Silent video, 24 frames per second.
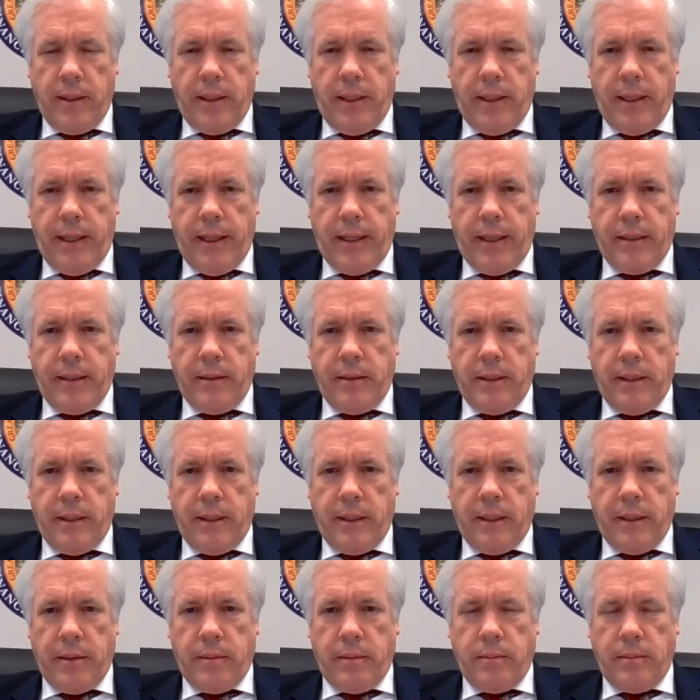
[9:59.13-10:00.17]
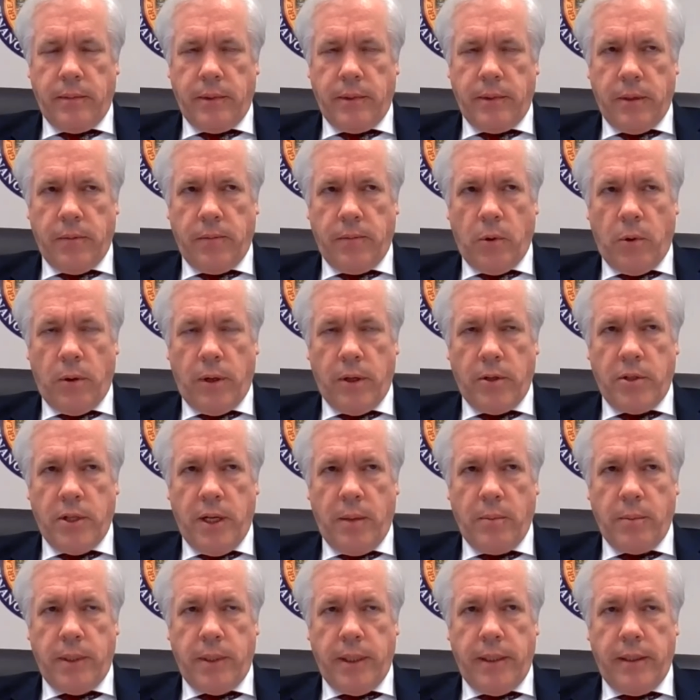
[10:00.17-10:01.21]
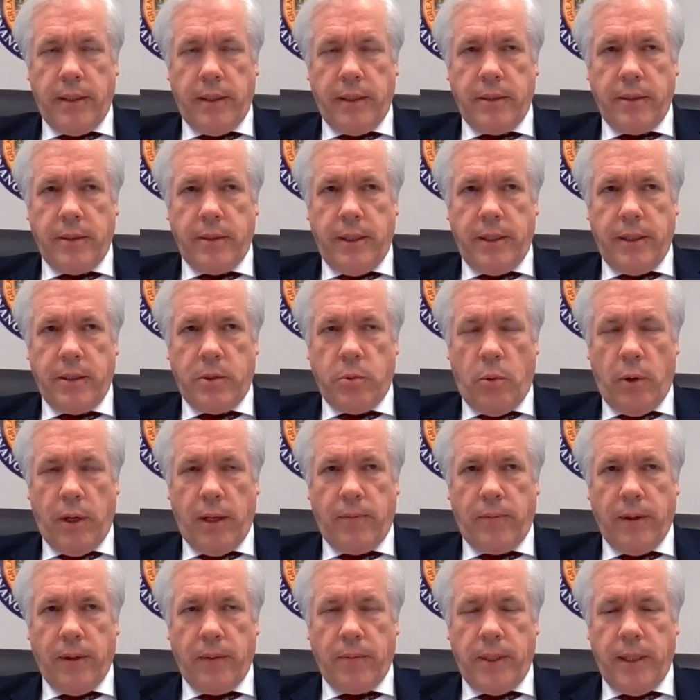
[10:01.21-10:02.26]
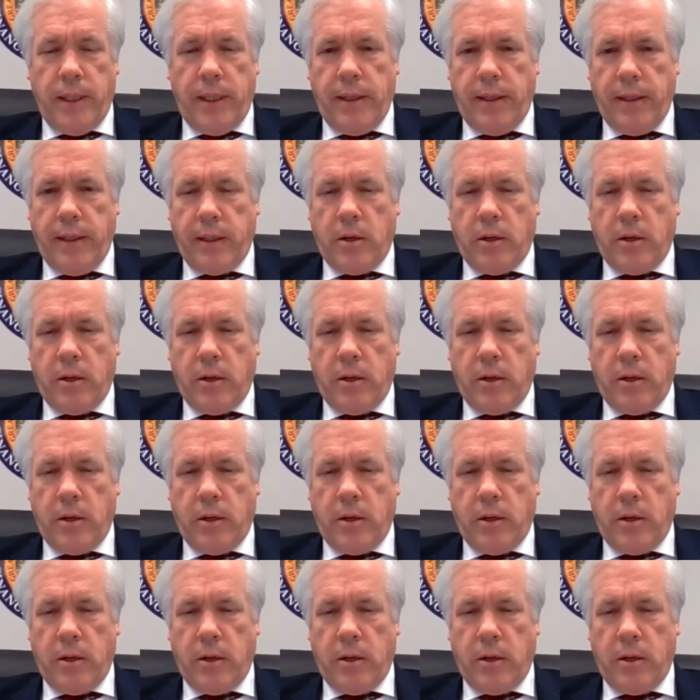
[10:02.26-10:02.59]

And so Florida jumped in 2015 and